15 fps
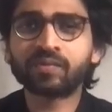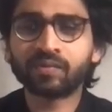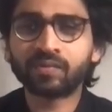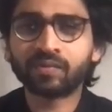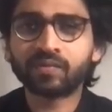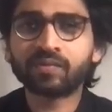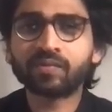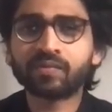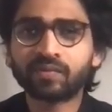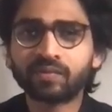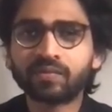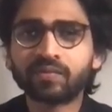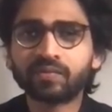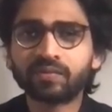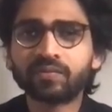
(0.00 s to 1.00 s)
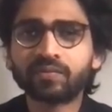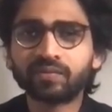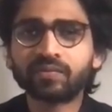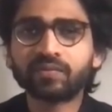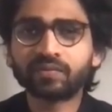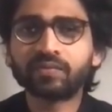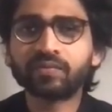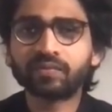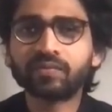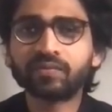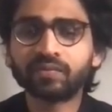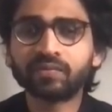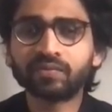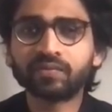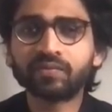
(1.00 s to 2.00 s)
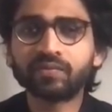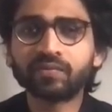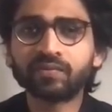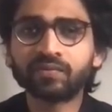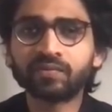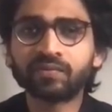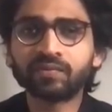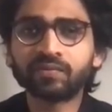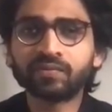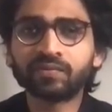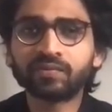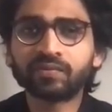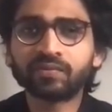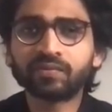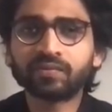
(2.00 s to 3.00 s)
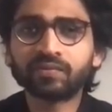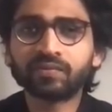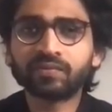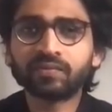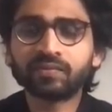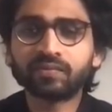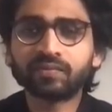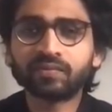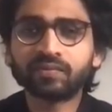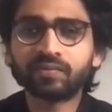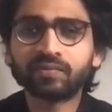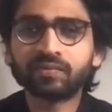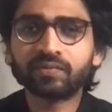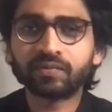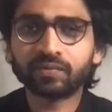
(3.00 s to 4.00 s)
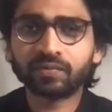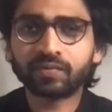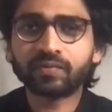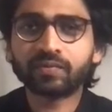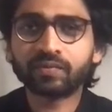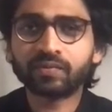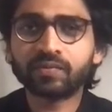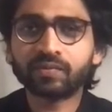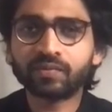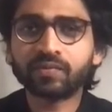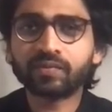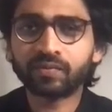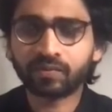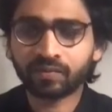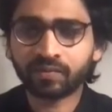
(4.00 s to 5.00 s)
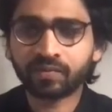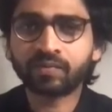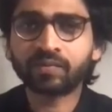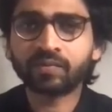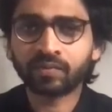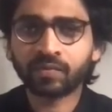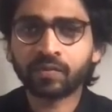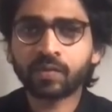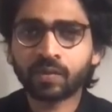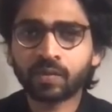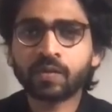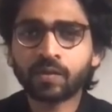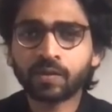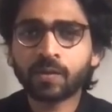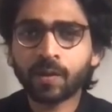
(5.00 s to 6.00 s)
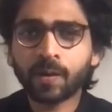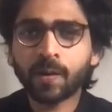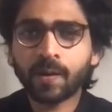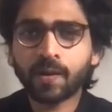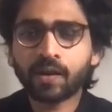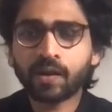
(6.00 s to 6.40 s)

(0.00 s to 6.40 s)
The person shown says nothing.